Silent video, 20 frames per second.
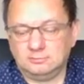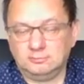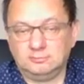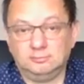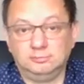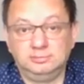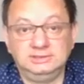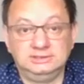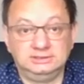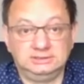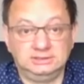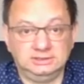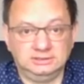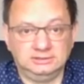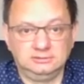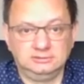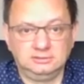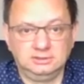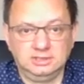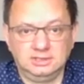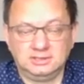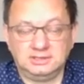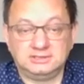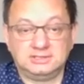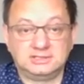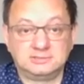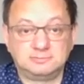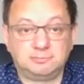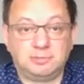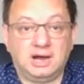built in. This
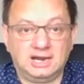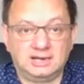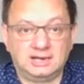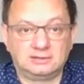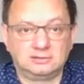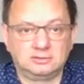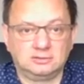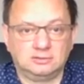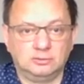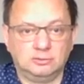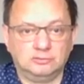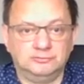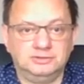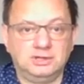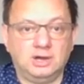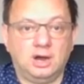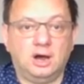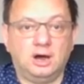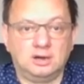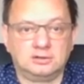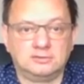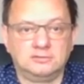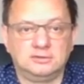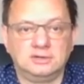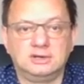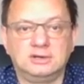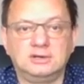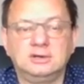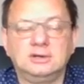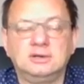is part of the
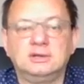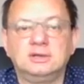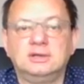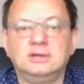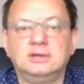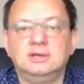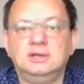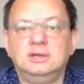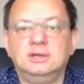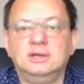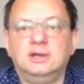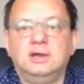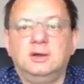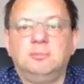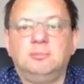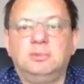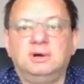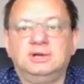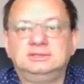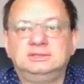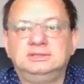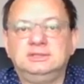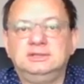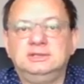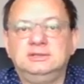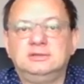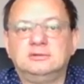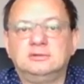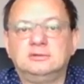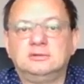hardware. But
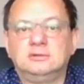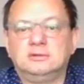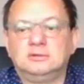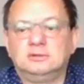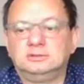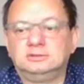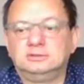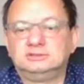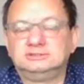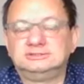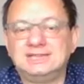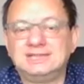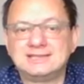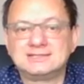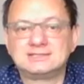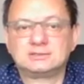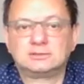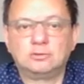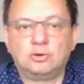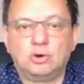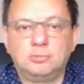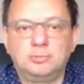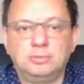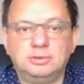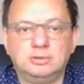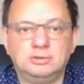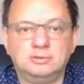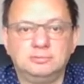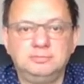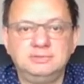in desktop
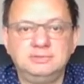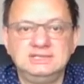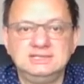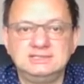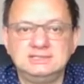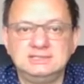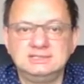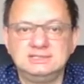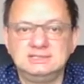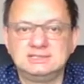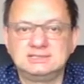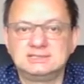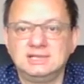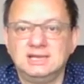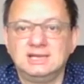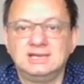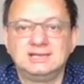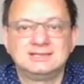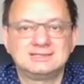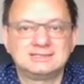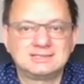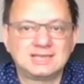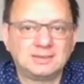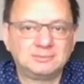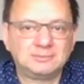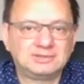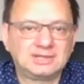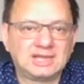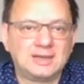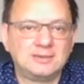PCs,
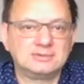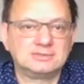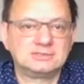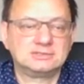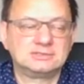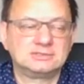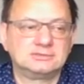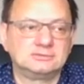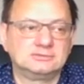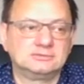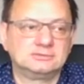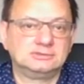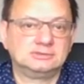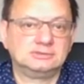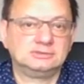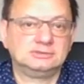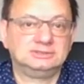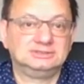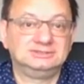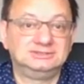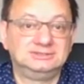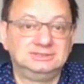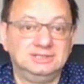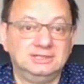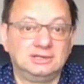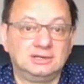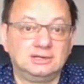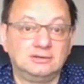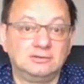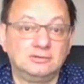sometimes
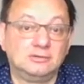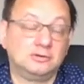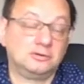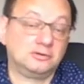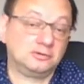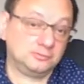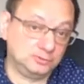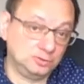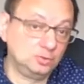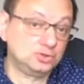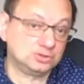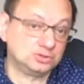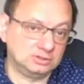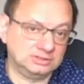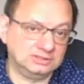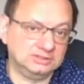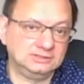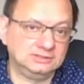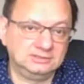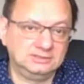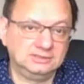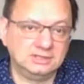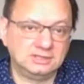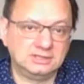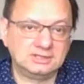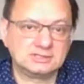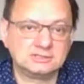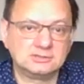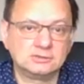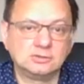there, or usually, there
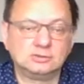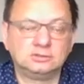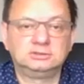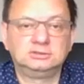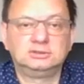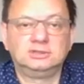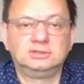is not